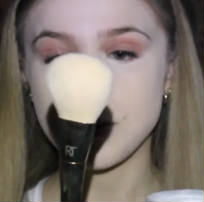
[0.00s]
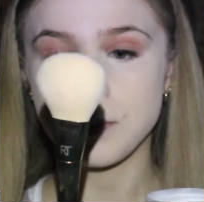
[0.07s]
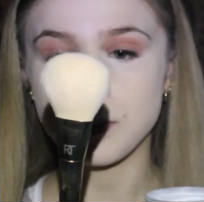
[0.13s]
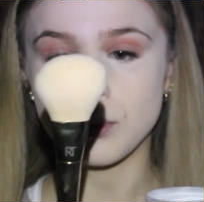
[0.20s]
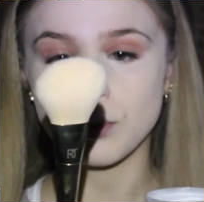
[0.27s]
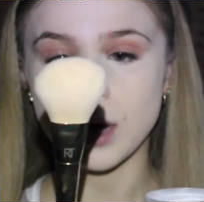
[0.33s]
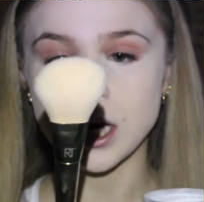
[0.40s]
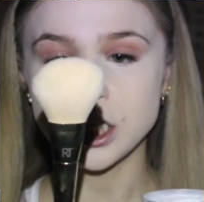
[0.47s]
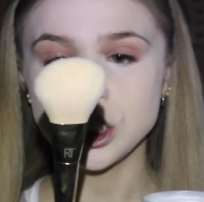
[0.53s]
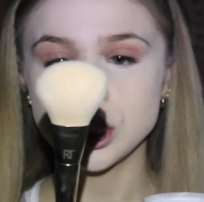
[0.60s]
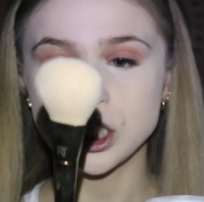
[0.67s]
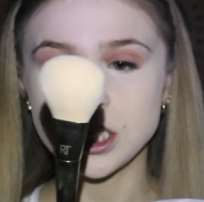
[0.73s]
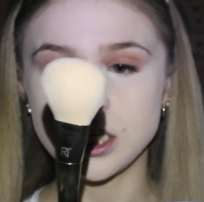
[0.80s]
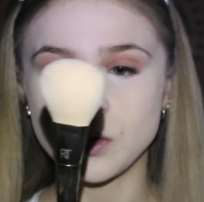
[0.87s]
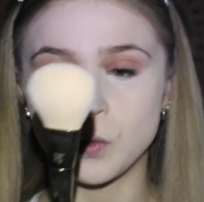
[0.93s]

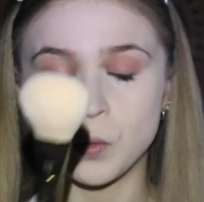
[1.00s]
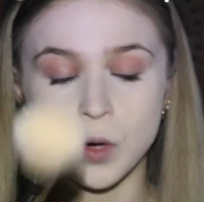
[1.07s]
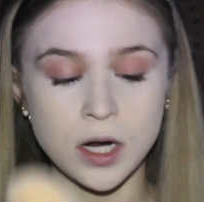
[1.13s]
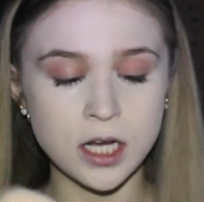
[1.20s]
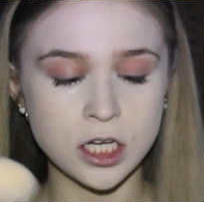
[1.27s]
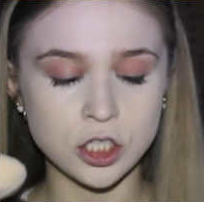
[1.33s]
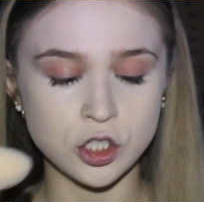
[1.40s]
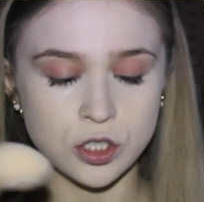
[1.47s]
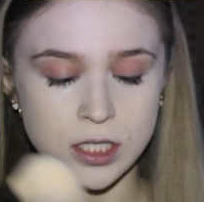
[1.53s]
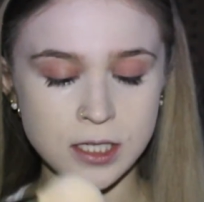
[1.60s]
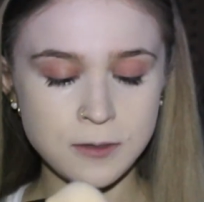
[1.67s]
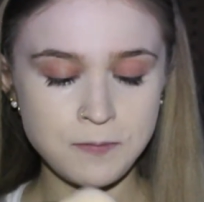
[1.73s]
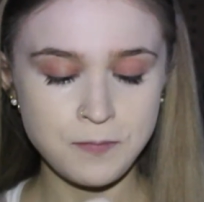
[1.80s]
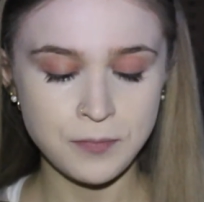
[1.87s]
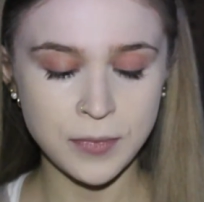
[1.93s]
brush in
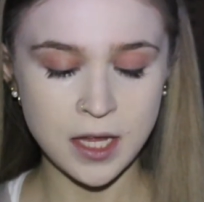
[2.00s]
100